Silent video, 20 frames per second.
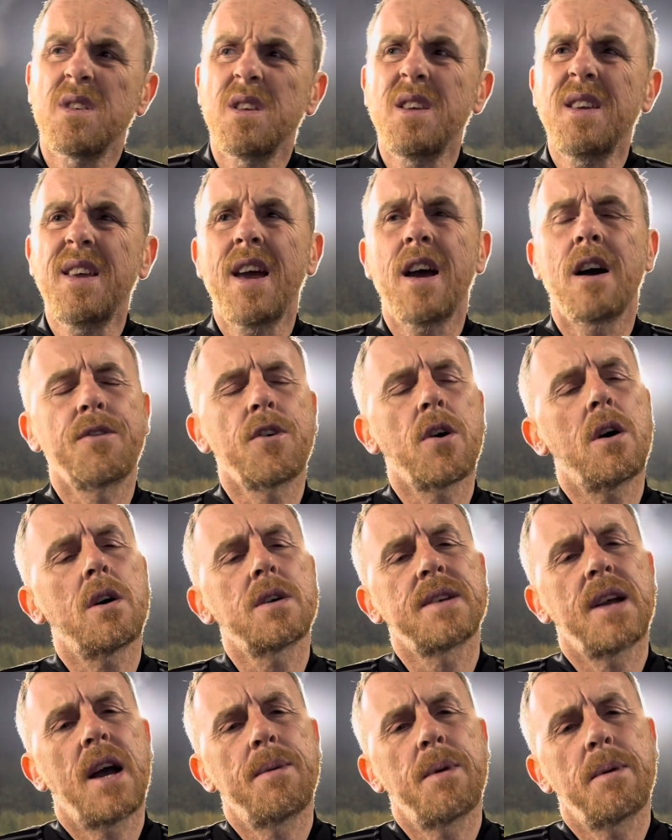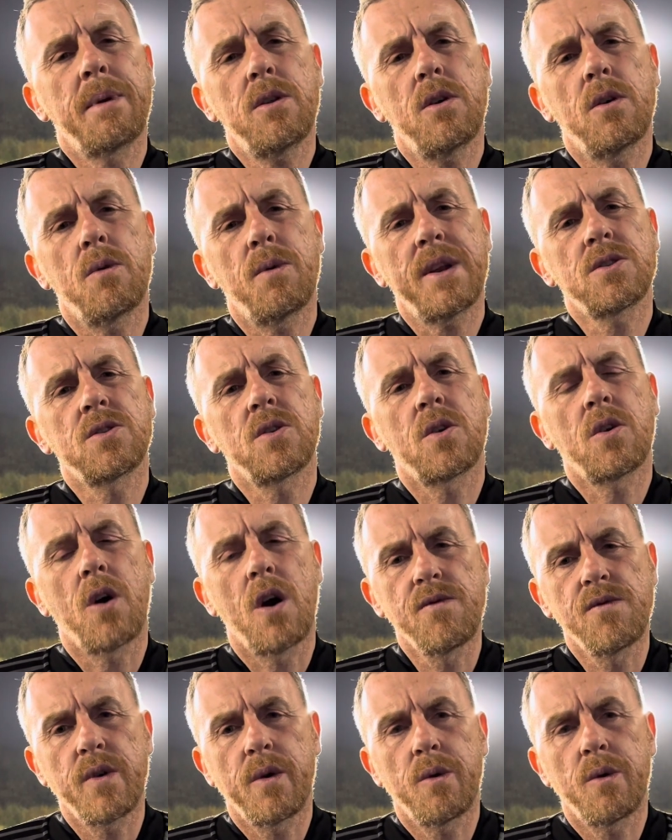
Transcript: Yeah, of course I am. I mean, look, when I took over,